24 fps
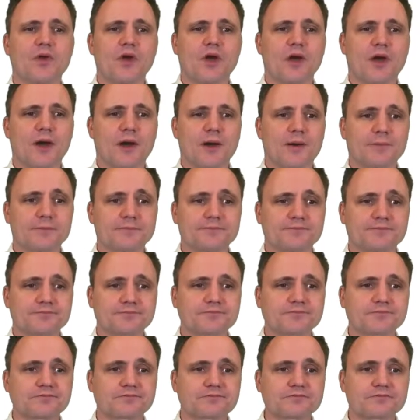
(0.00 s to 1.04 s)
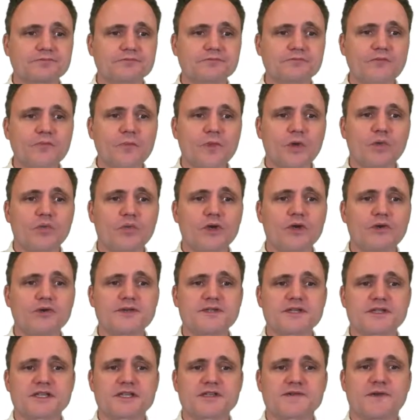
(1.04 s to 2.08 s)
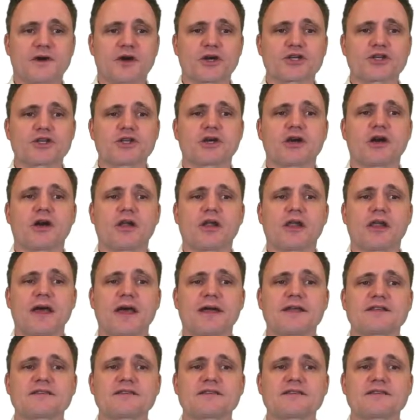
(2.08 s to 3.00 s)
we're using this function called line